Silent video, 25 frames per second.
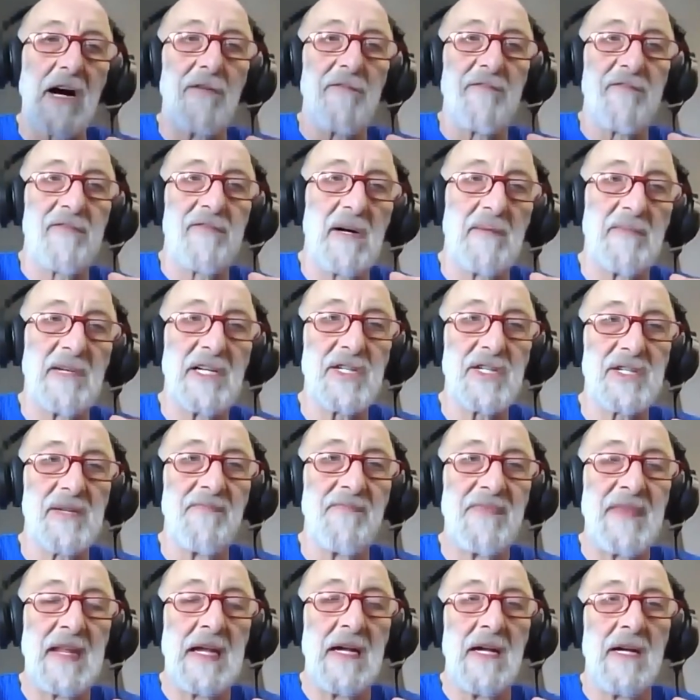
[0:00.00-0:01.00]
out from us.
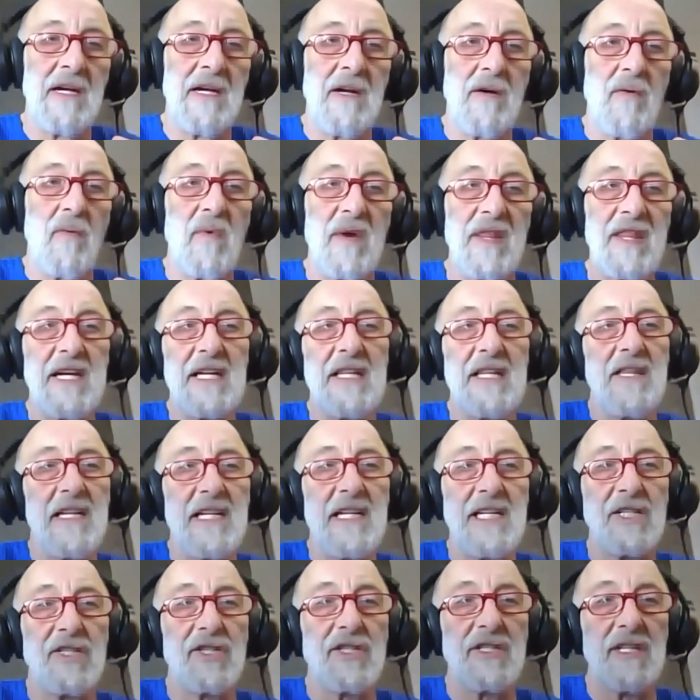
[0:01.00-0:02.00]
Within
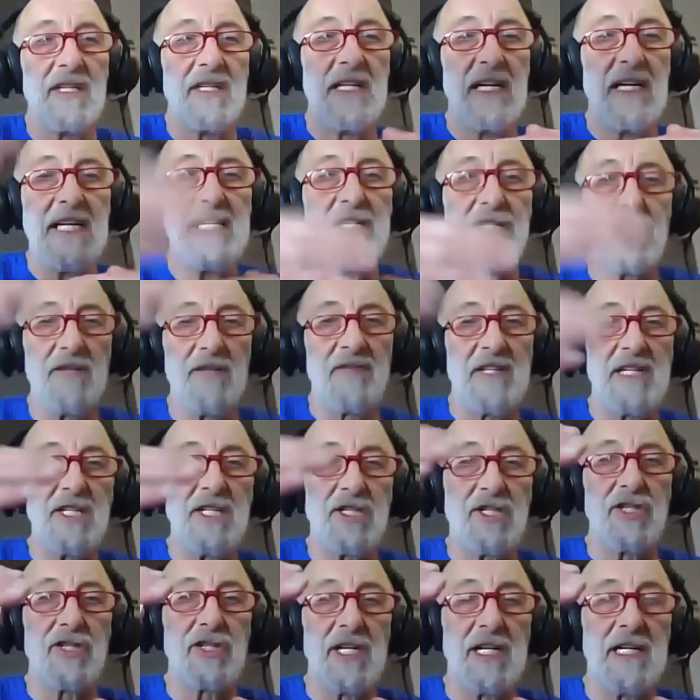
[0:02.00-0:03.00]
each of these
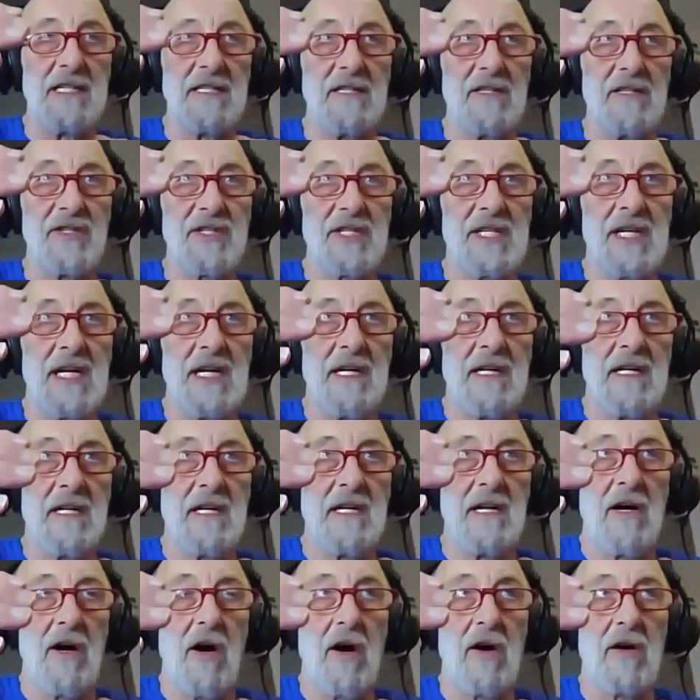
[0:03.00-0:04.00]
shells
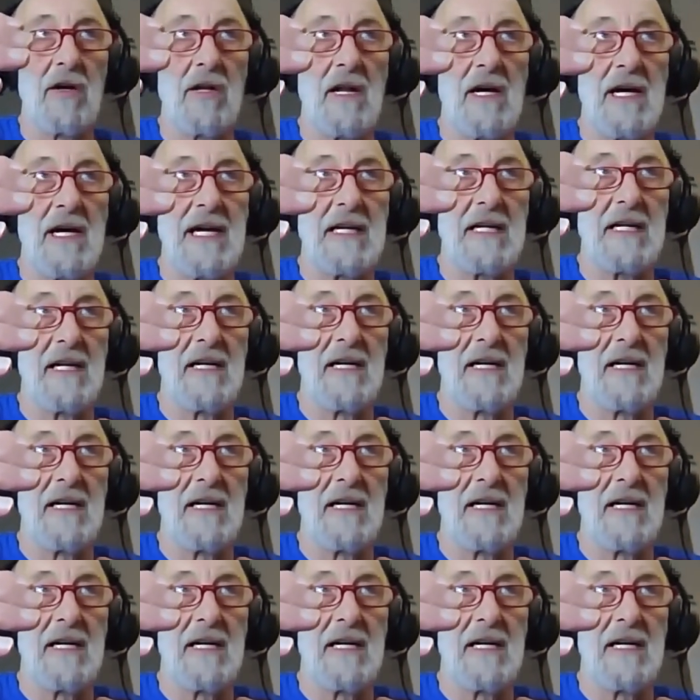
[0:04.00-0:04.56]
are like